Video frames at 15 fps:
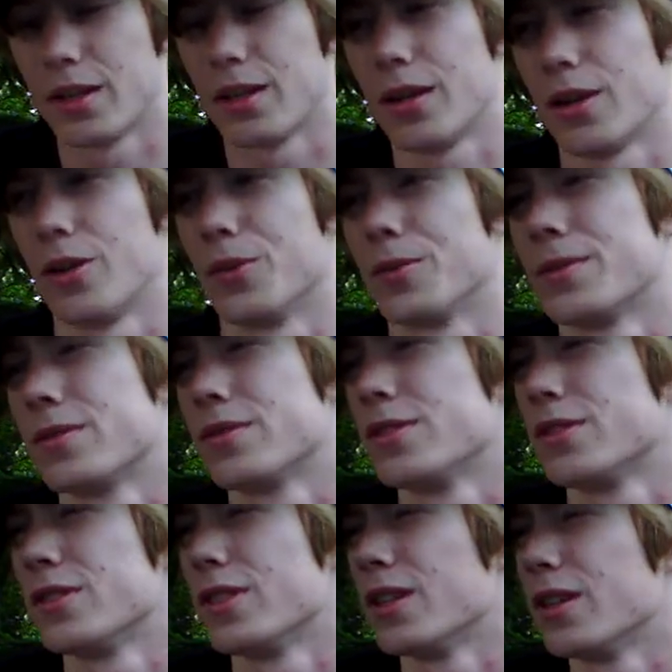oh,
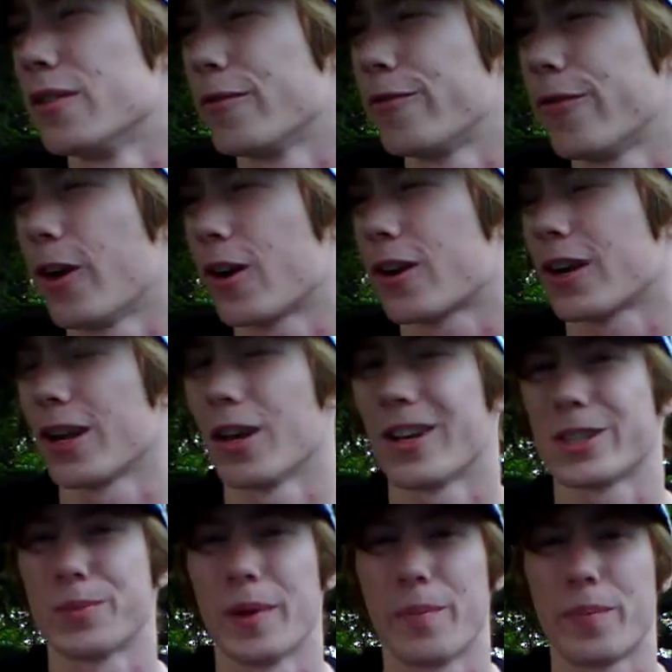fuck, I
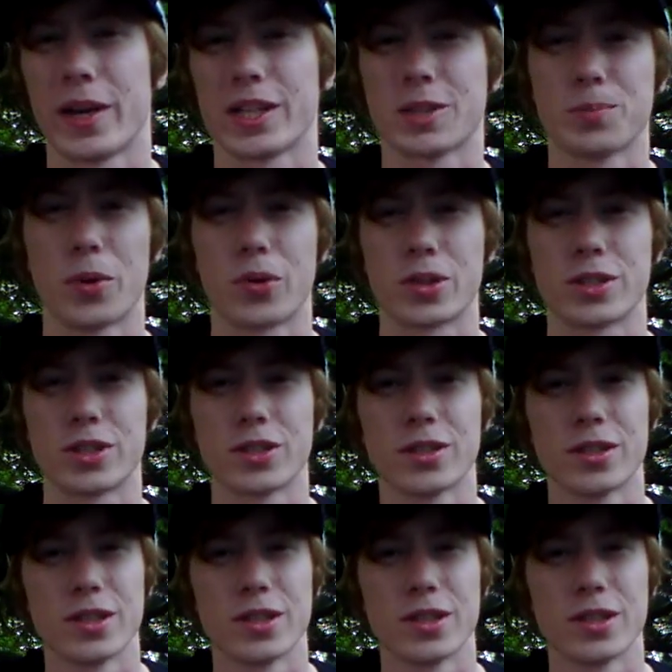lost my passport.